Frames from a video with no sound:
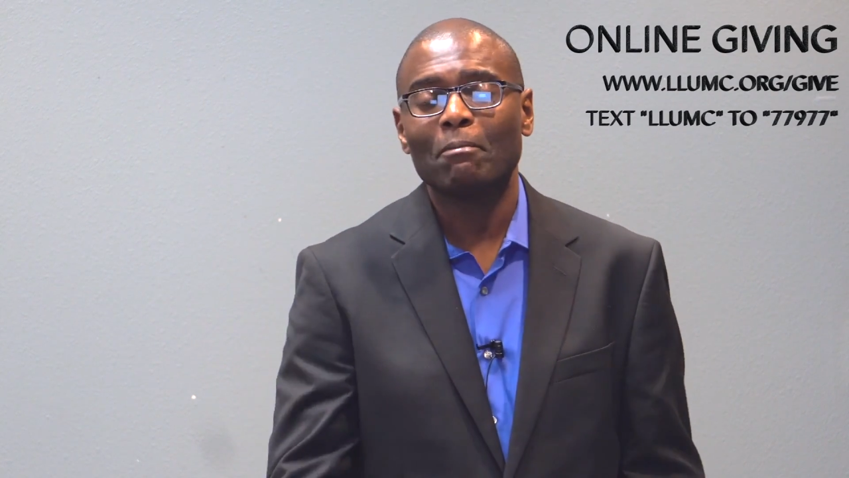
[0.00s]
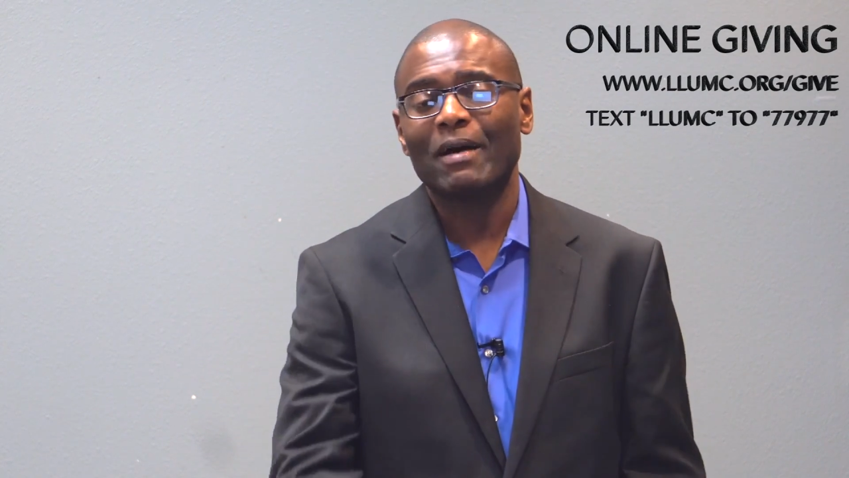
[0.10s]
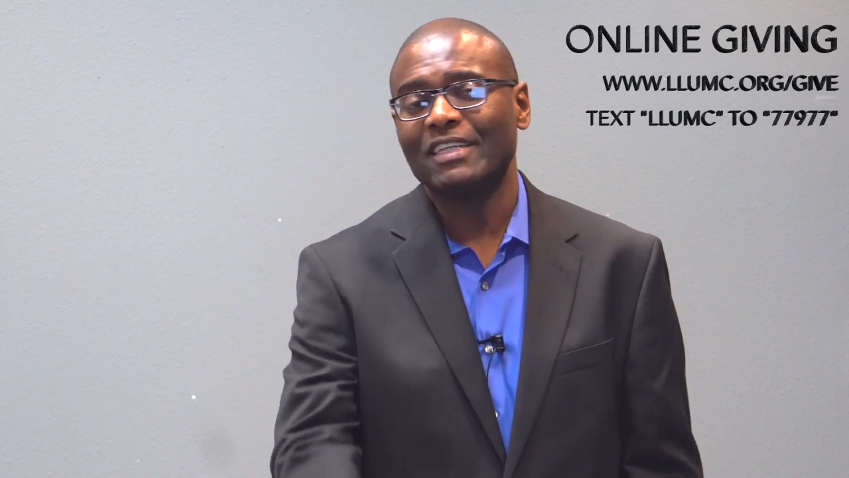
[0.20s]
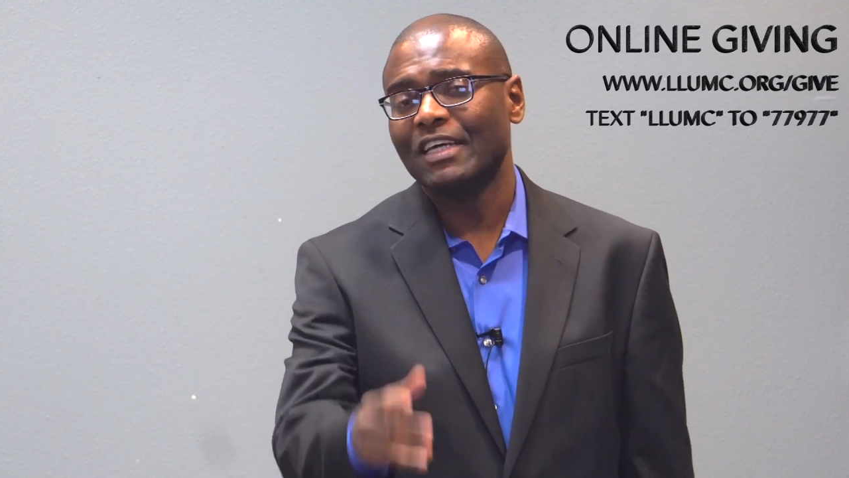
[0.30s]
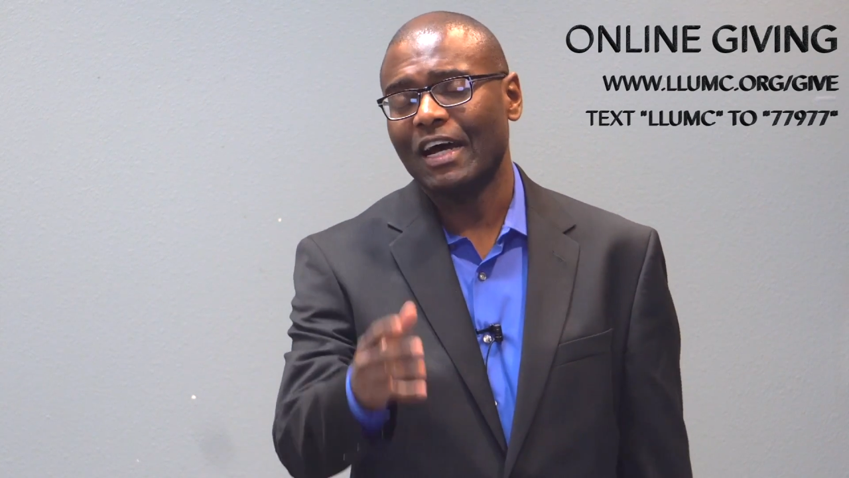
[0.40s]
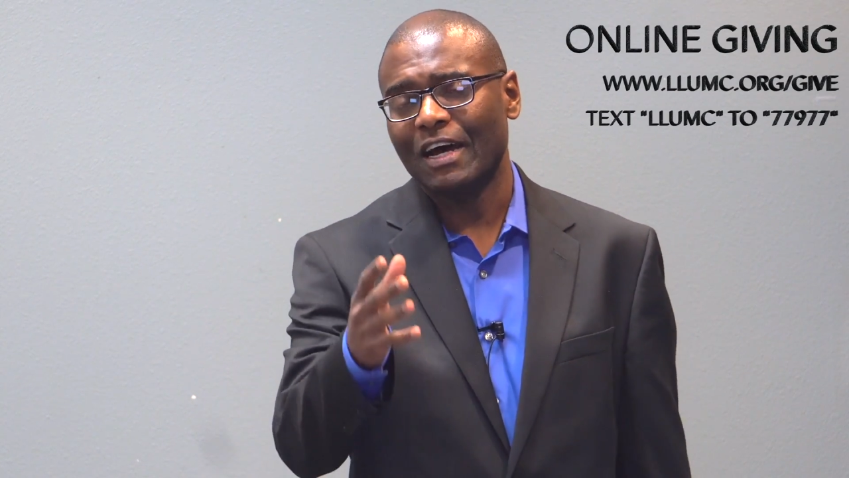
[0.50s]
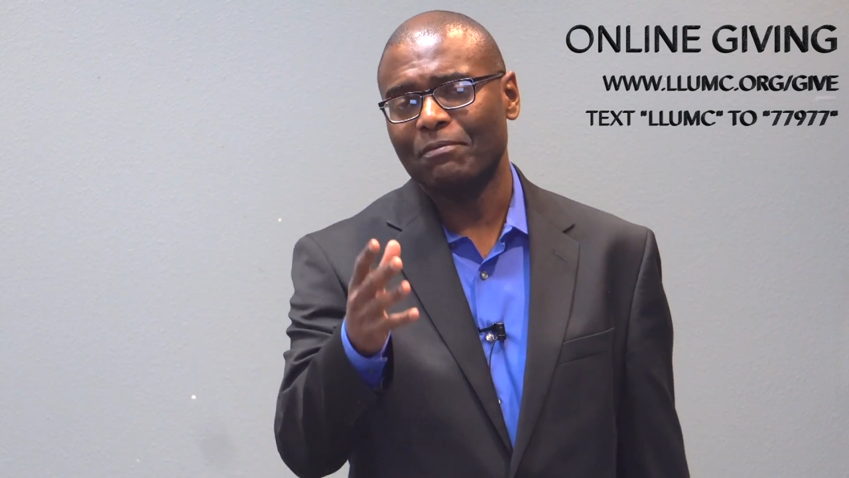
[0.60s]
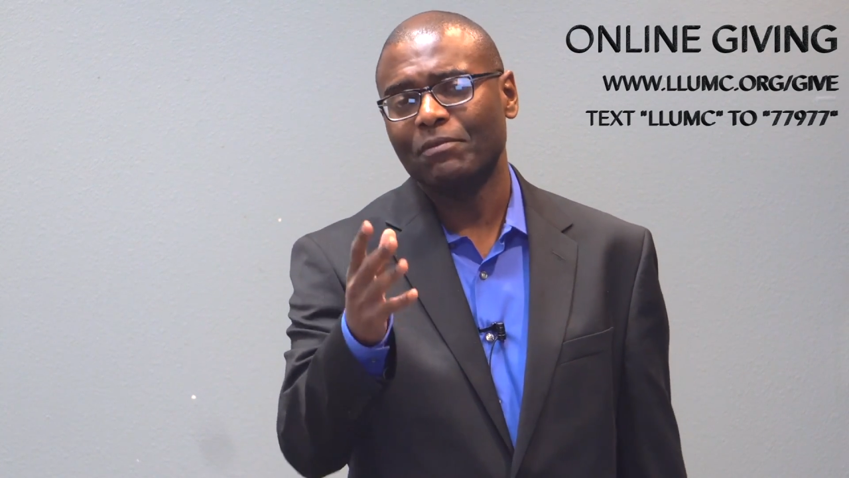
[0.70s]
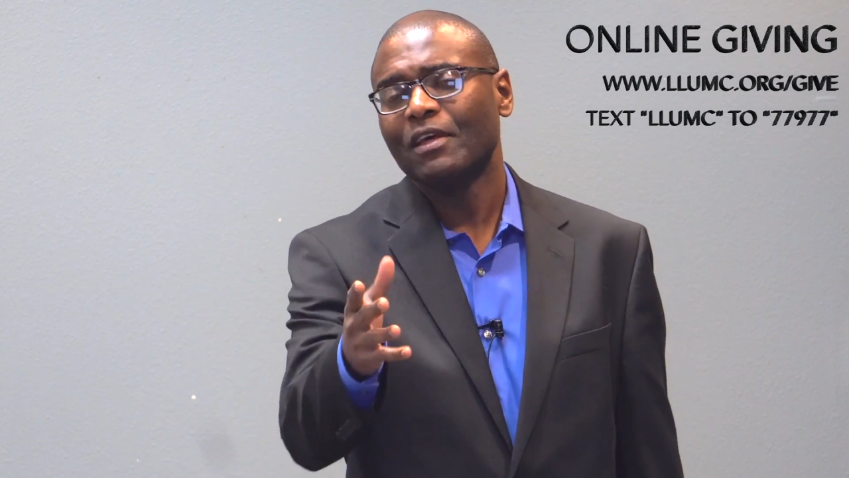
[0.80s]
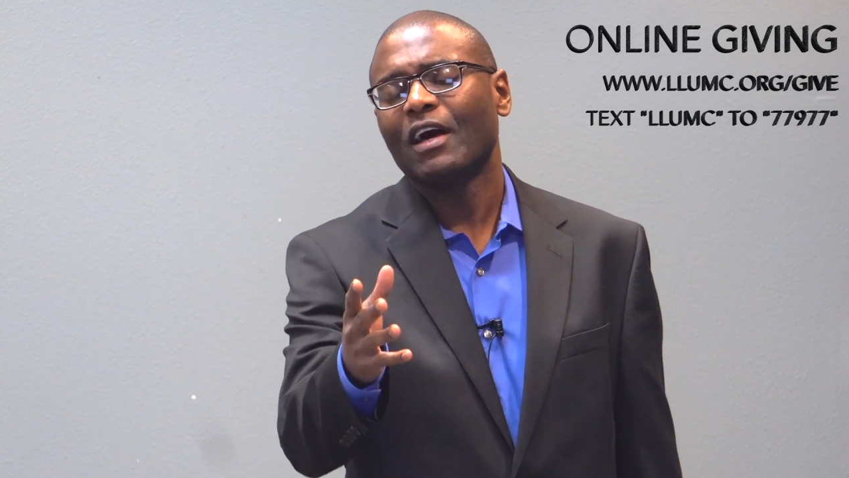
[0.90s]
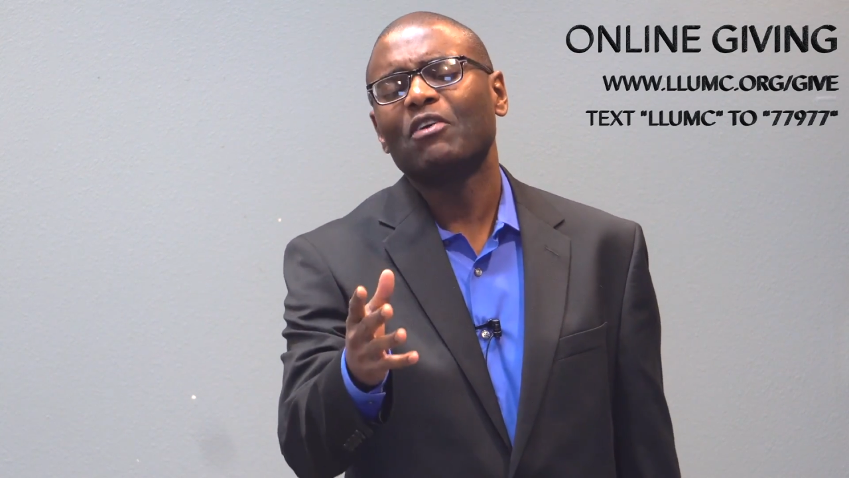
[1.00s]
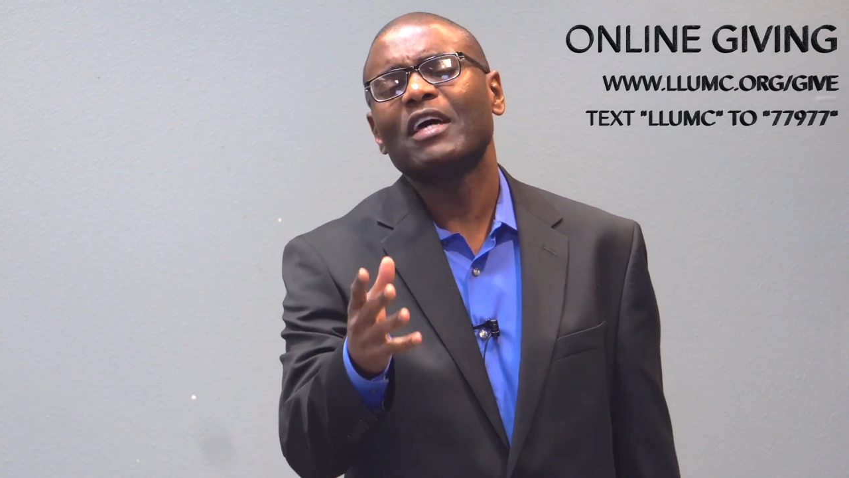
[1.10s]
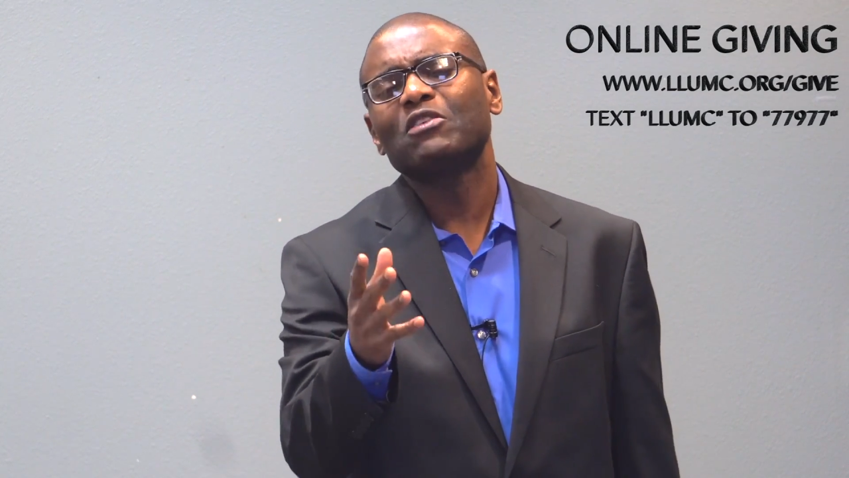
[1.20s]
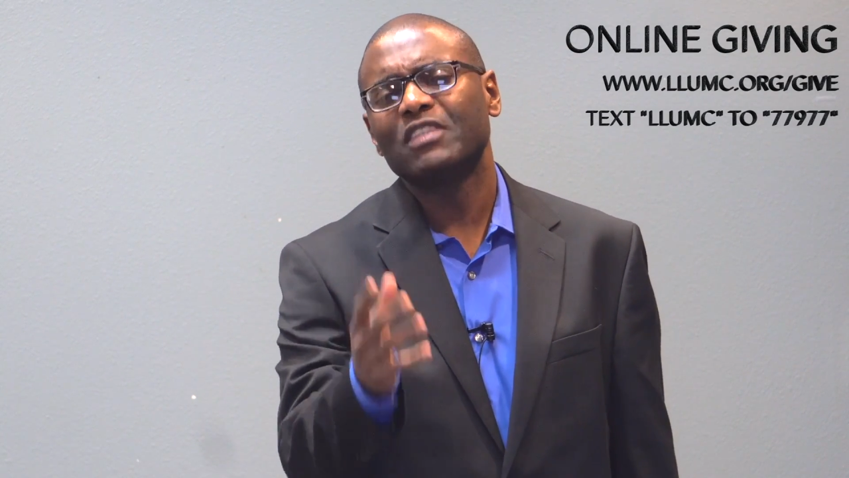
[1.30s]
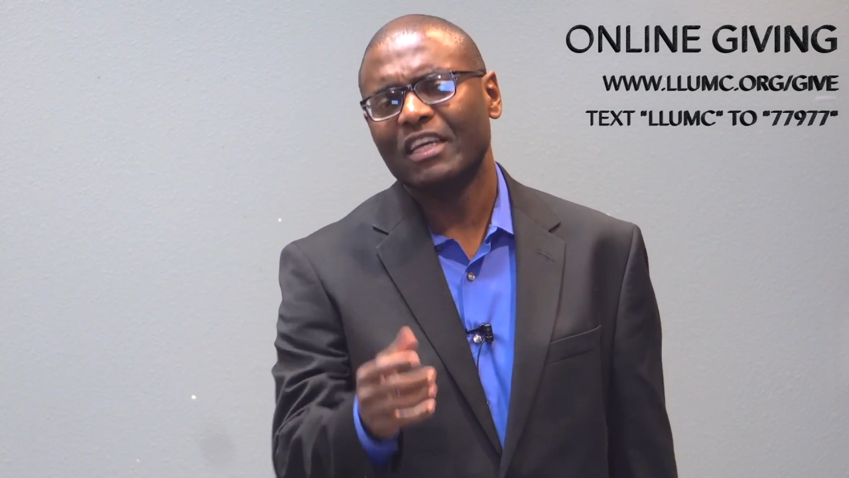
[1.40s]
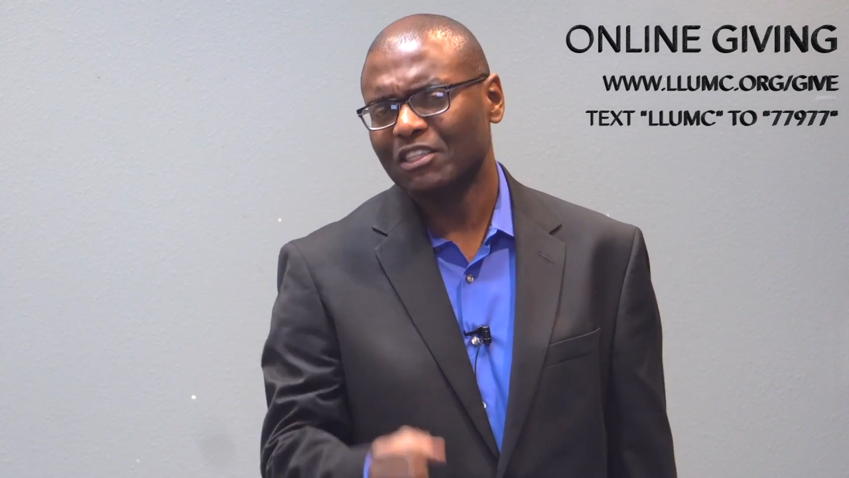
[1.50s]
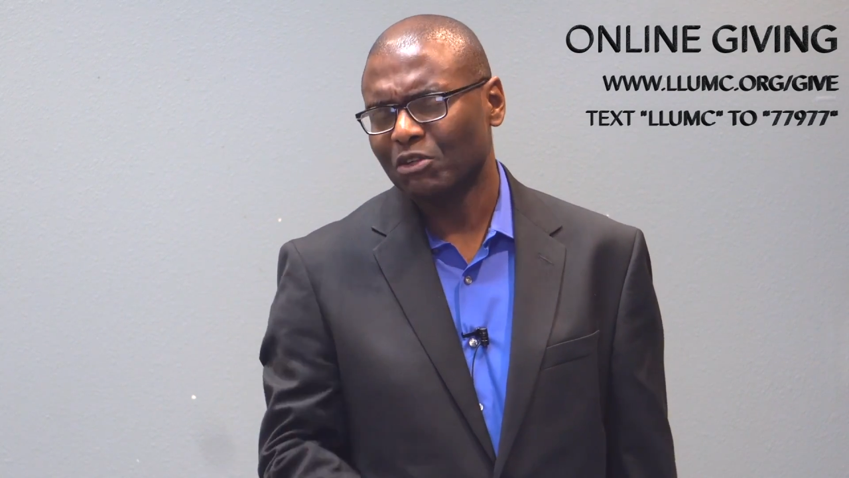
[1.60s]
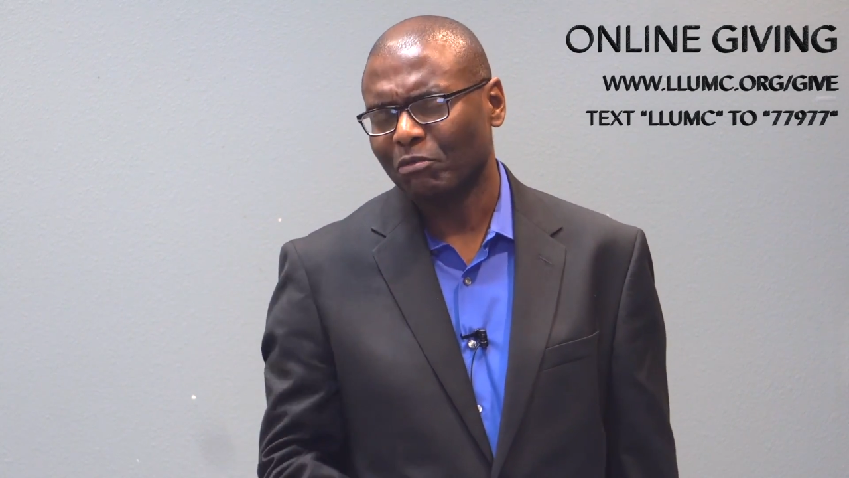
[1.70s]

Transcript: But um, I'd like to take this